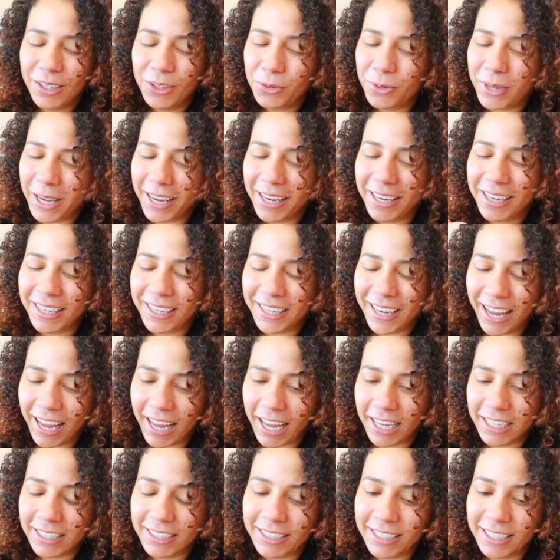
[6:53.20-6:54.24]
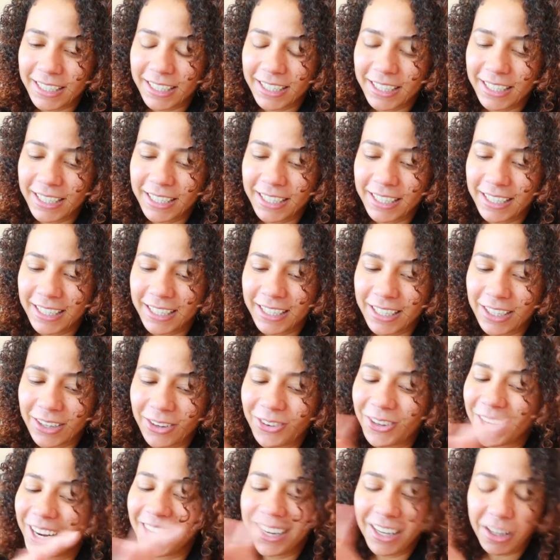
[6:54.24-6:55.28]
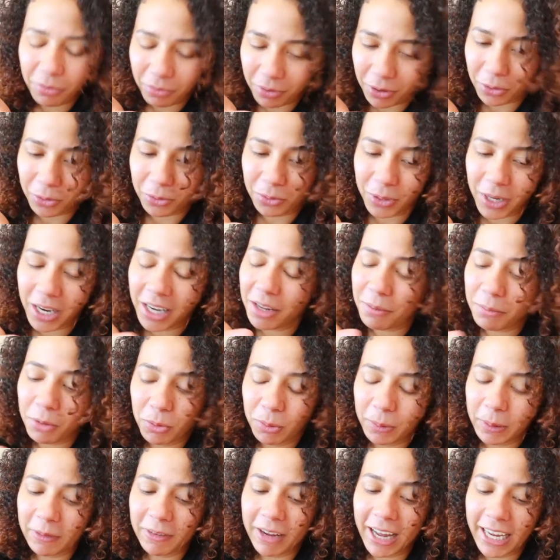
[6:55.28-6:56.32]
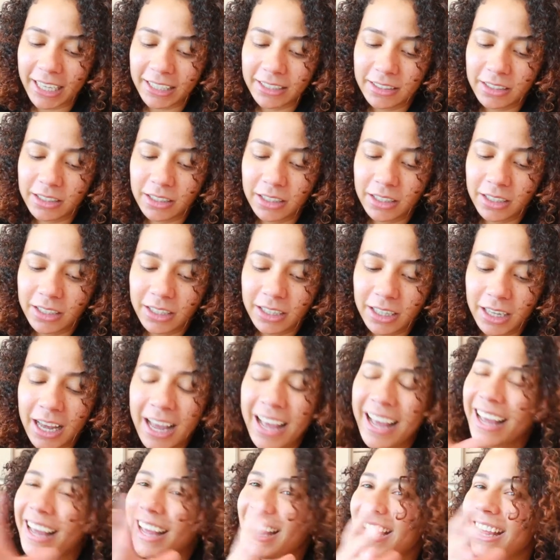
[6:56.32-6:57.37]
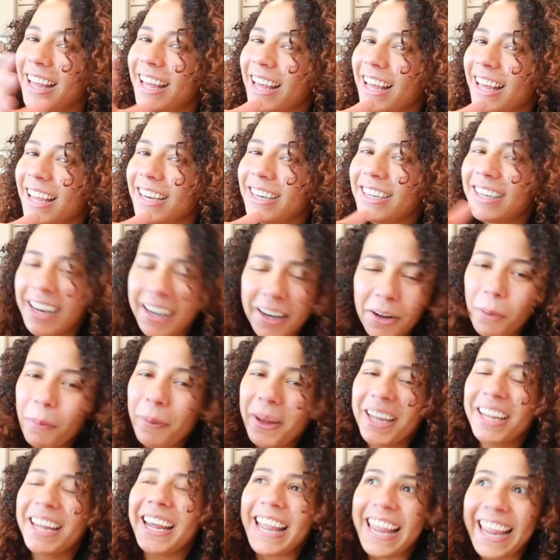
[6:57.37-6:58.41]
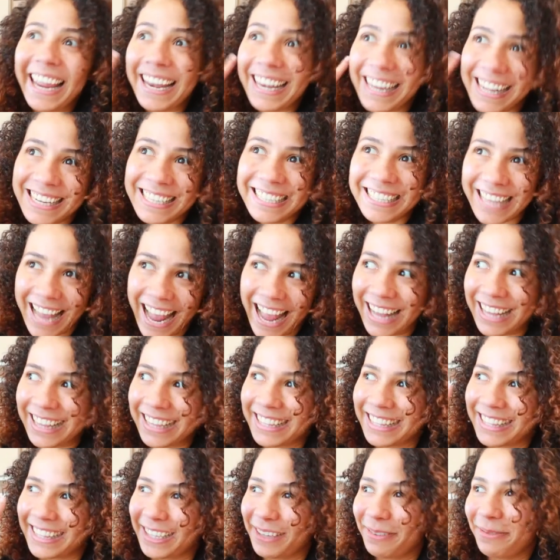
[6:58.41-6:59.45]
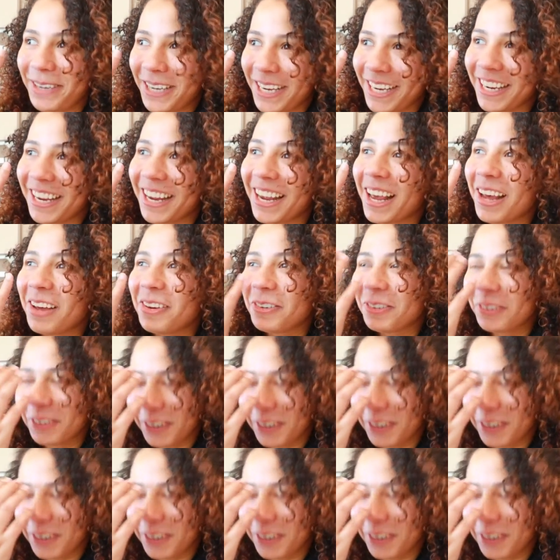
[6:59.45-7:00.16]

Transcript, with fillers: You can't connect on any phone, any mobile device. That don't make any sense to me.